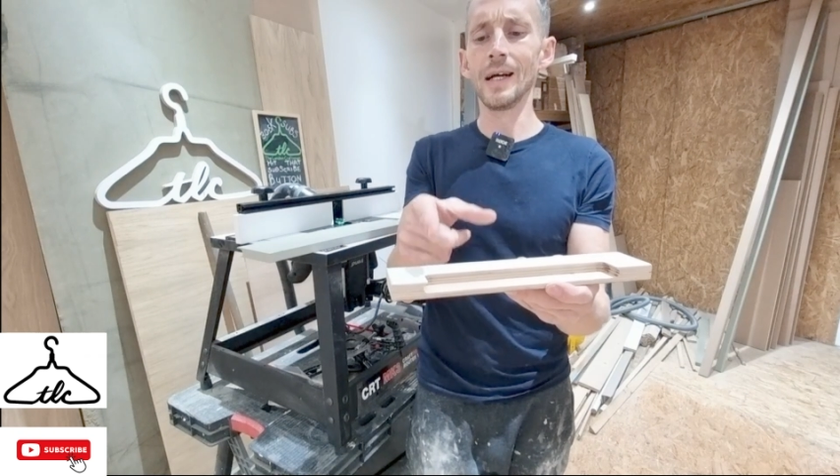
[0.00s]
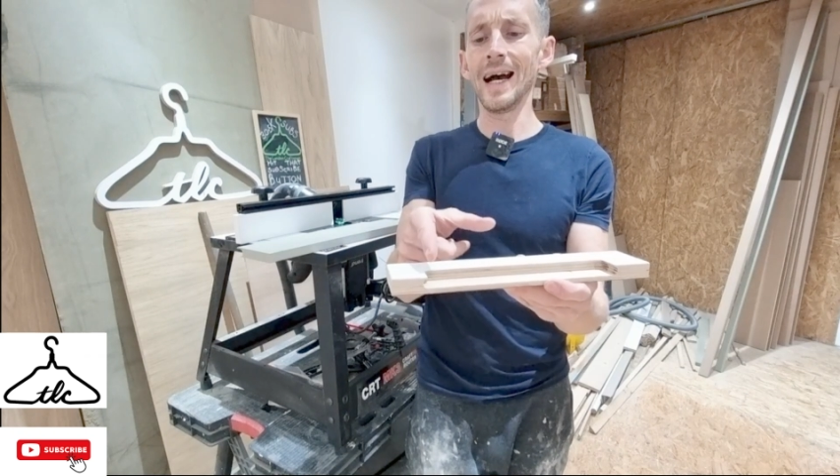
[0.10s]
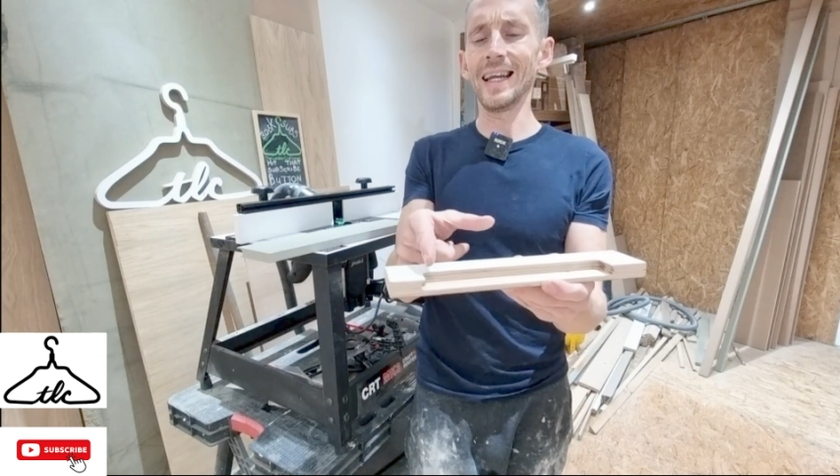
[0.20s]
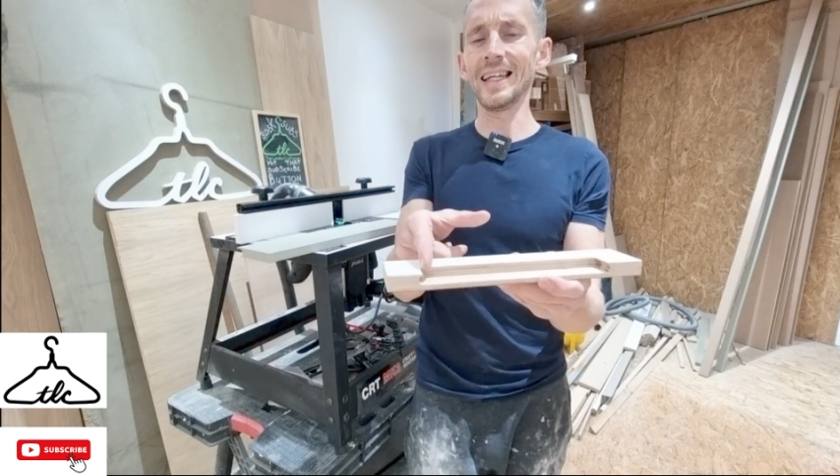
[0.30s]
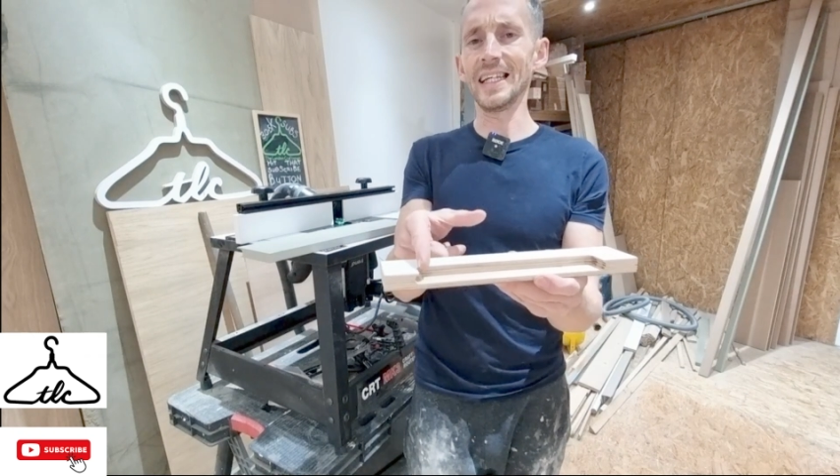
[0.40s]

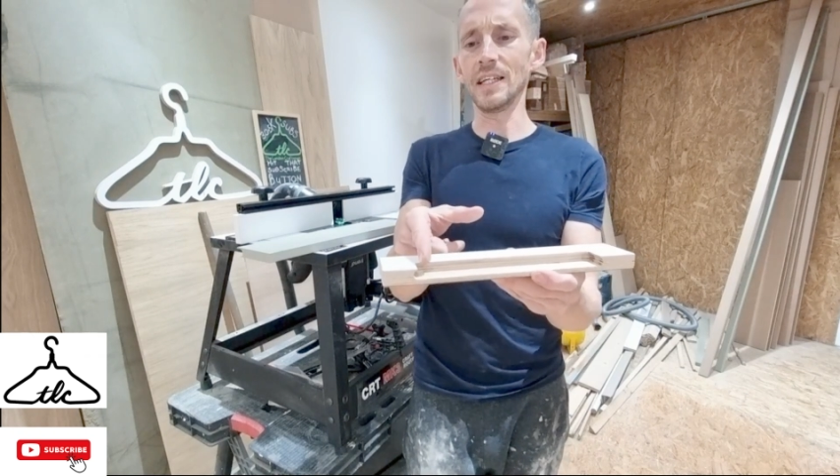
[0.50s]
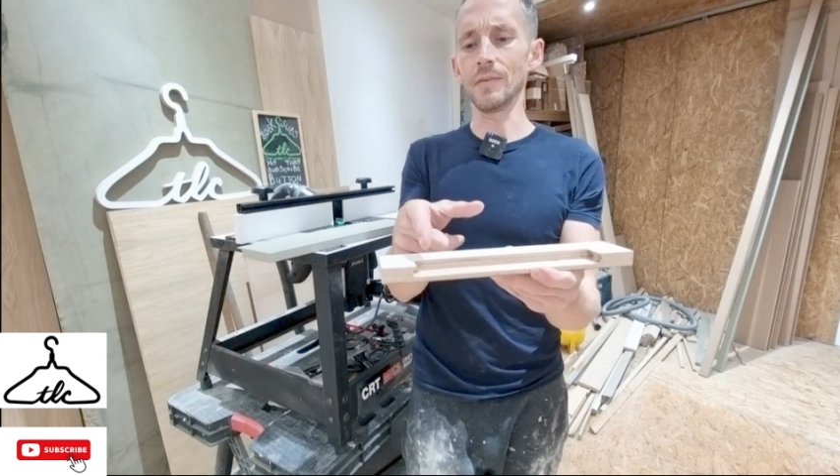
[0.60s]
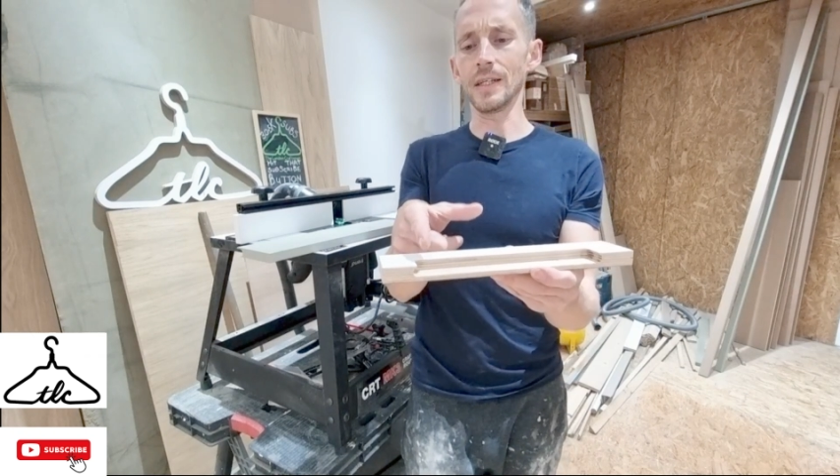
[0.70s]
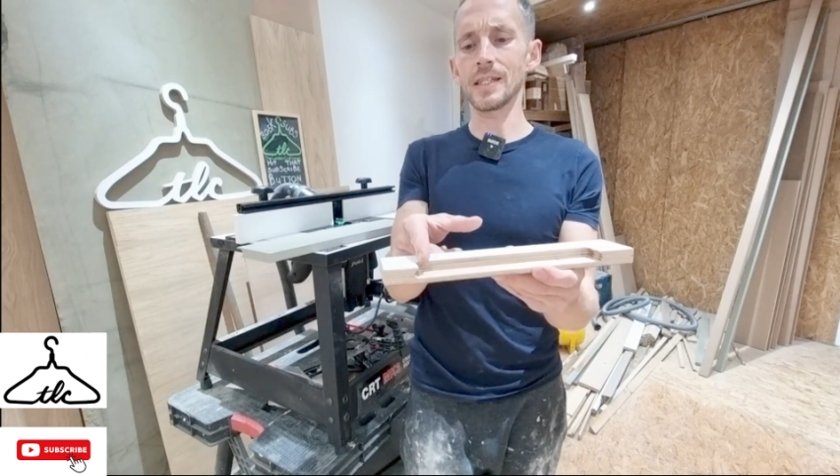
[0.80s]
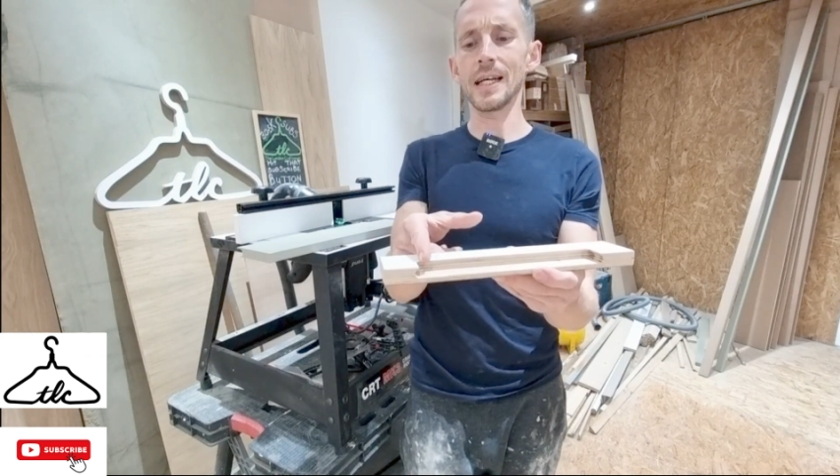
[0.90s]
and leave
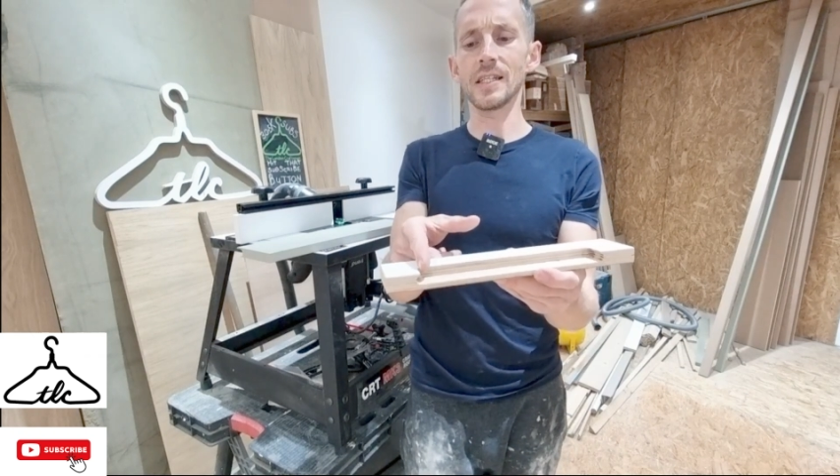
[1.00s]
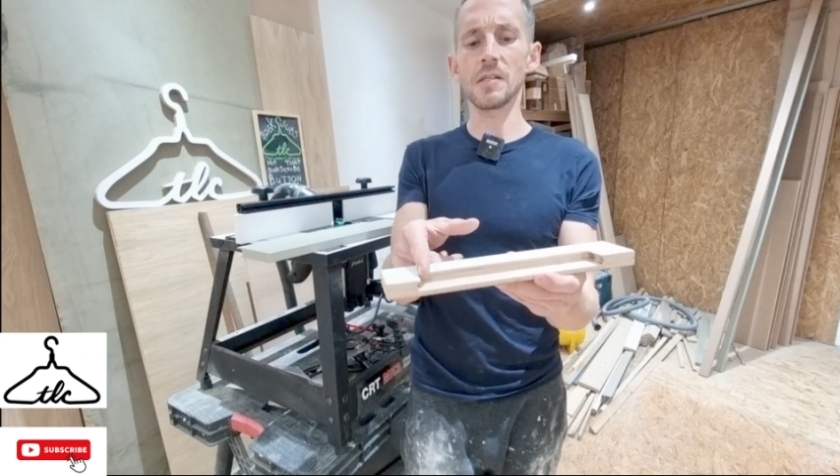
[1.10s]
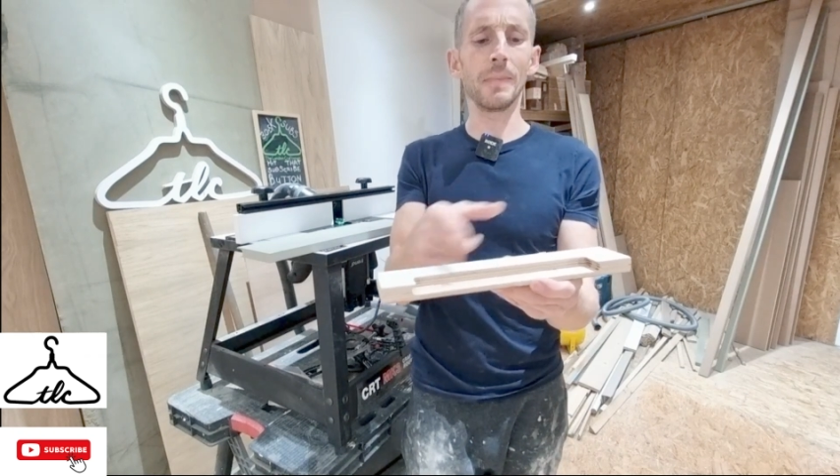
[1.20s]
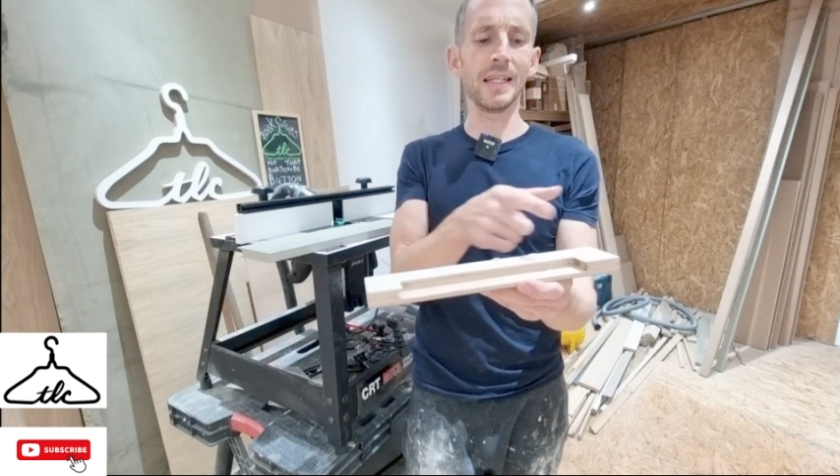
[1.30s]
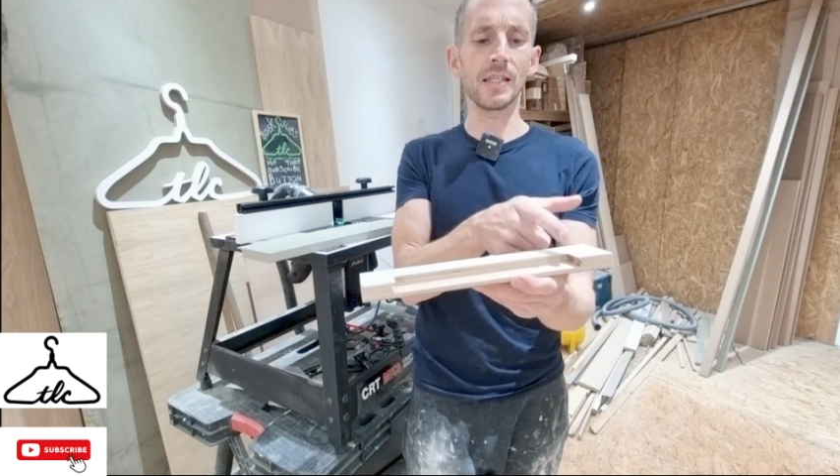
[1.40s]

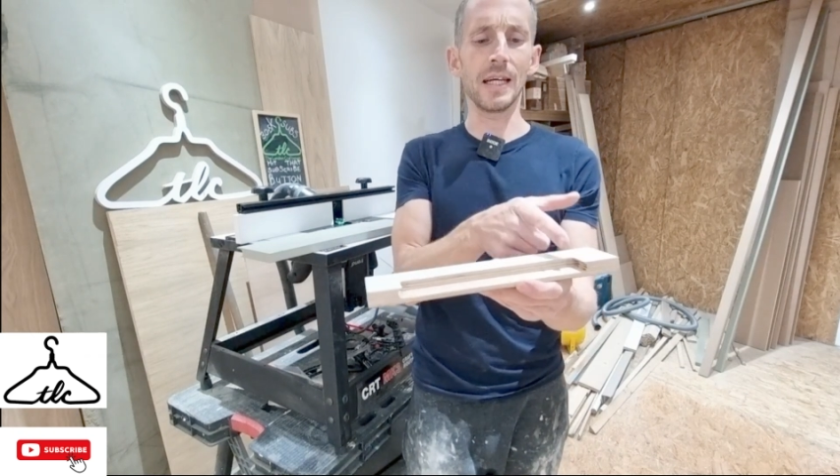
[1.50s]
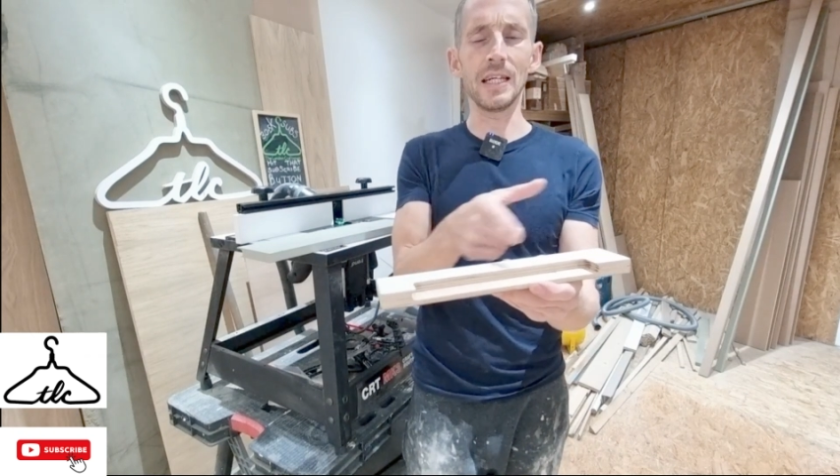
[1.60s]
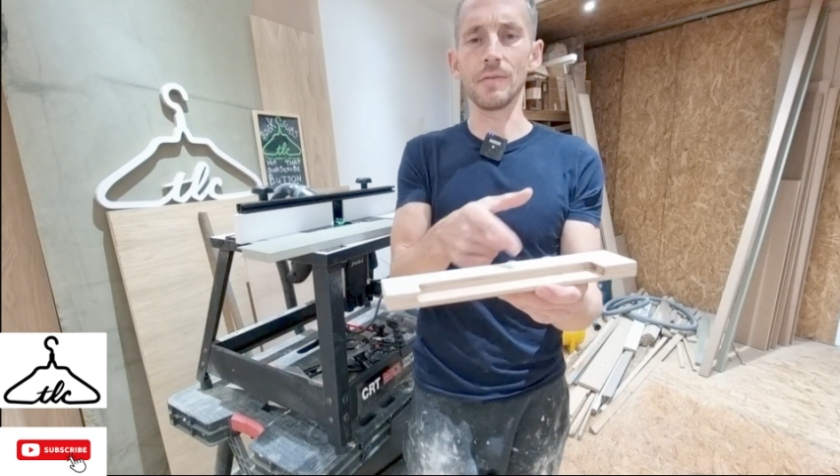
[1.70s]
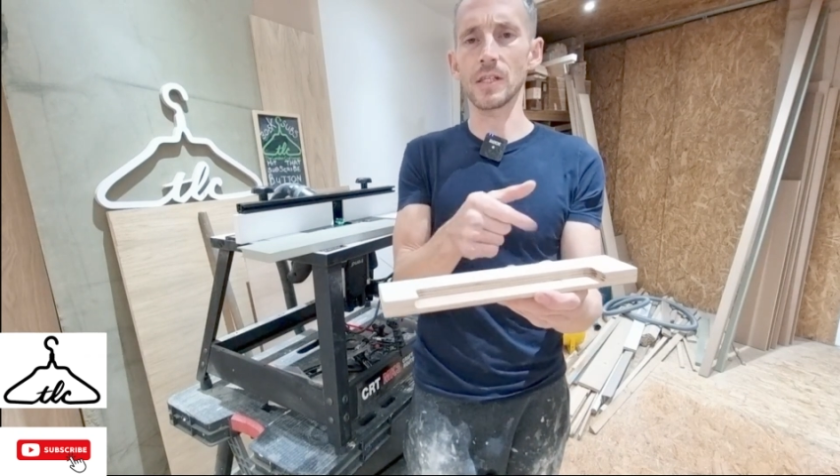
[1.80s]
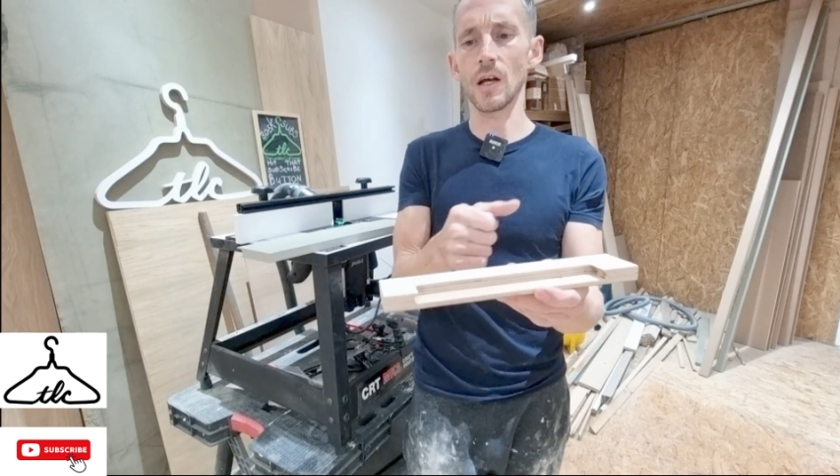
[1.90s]
1cm
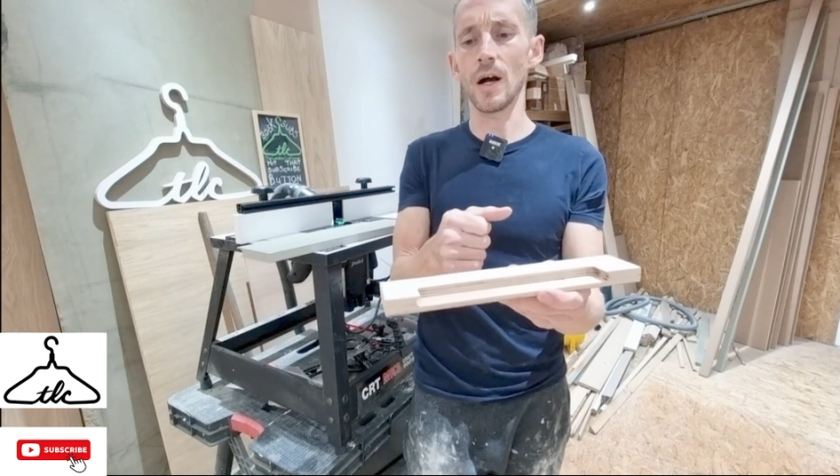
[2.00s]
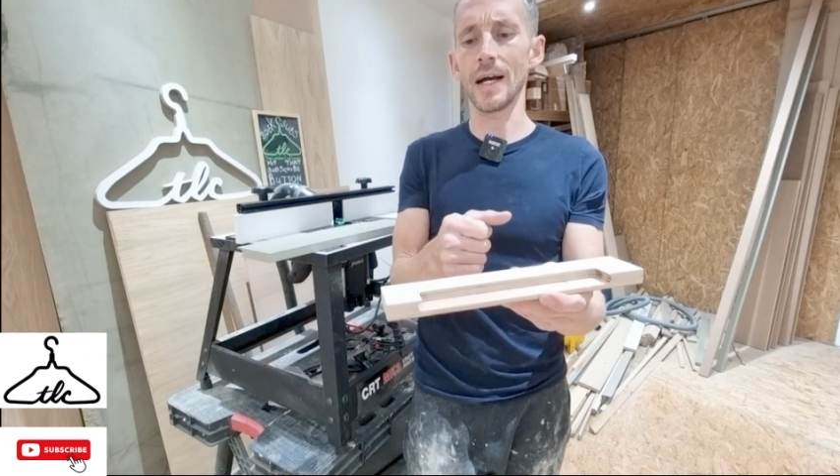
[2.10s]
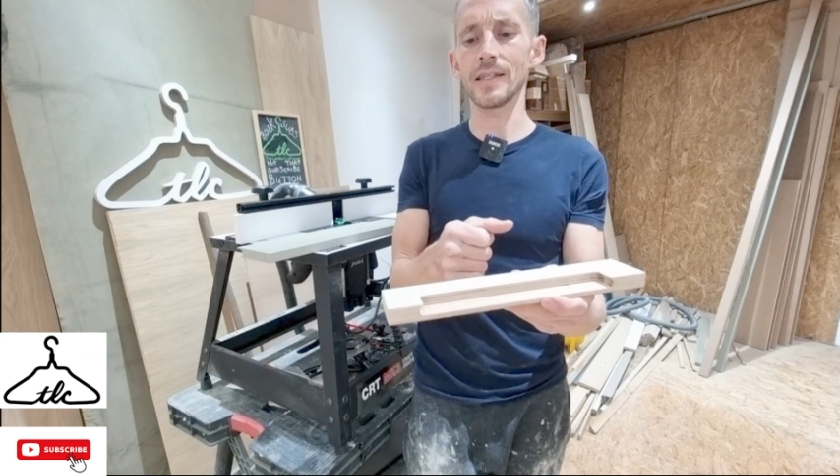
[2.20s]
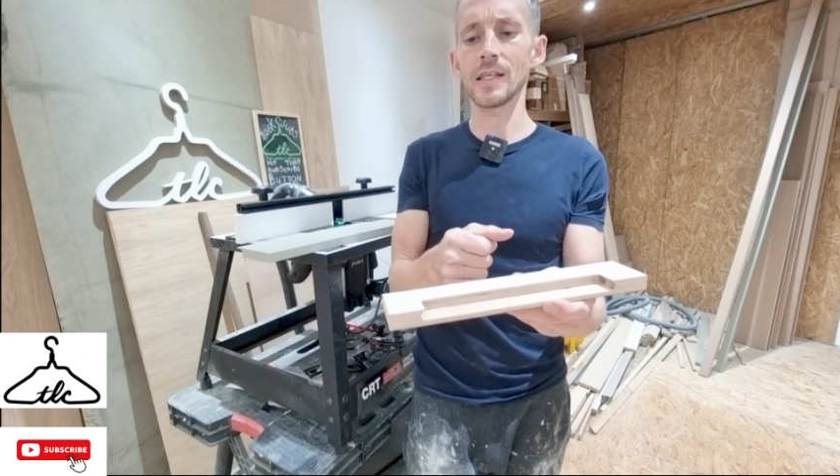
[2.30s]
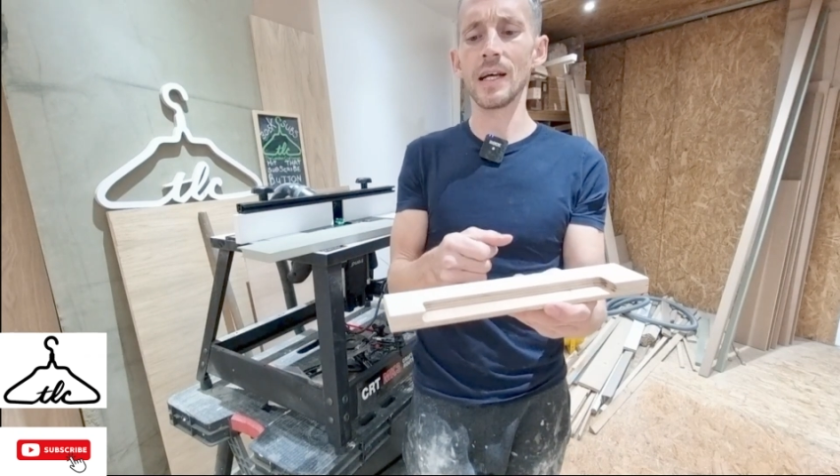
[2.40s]
either side.